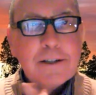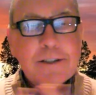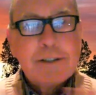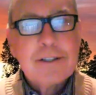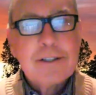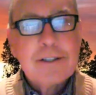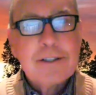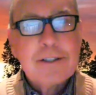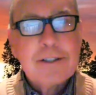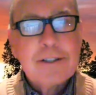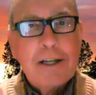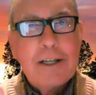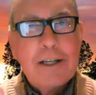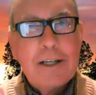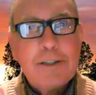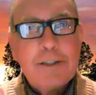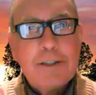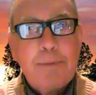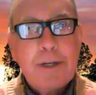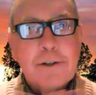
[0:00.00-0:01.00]
is a nice
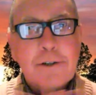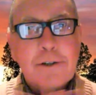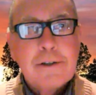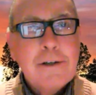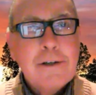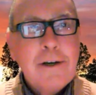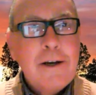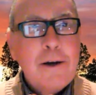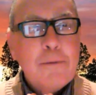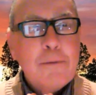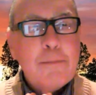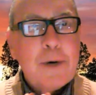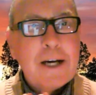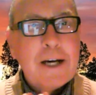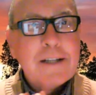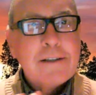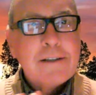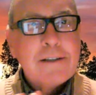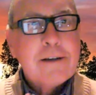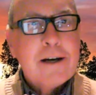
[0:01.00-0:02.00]
picture,
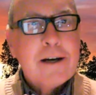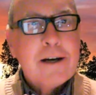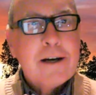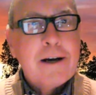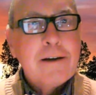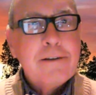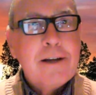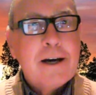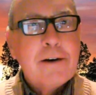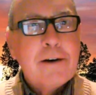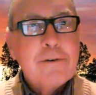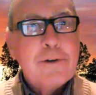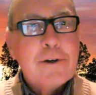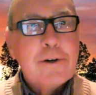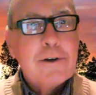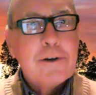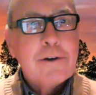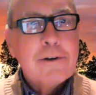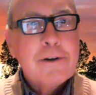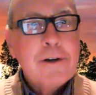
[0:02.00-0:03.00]
but now
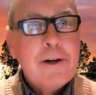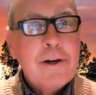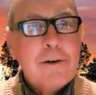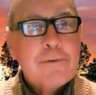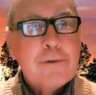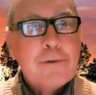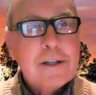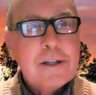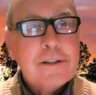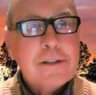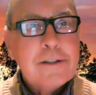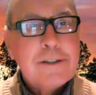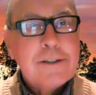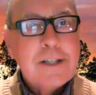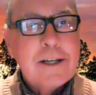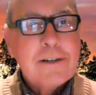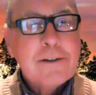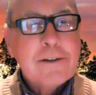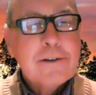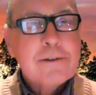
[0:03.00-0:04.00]
you're front and
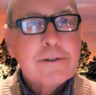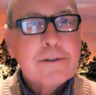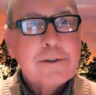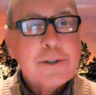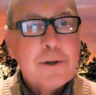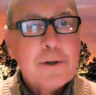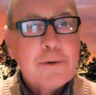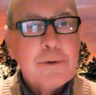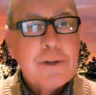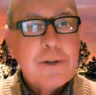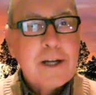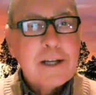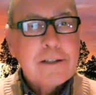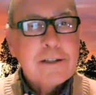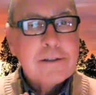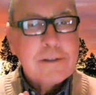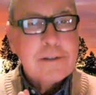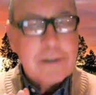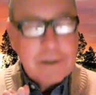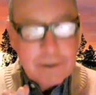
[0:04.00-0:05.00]
center. So that
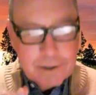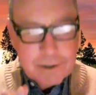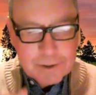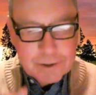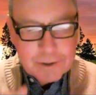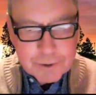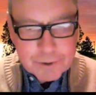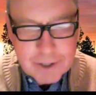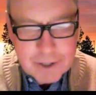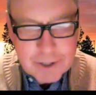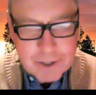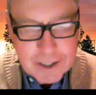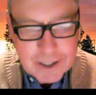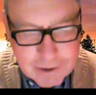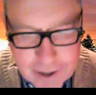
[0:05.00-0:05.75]
is great.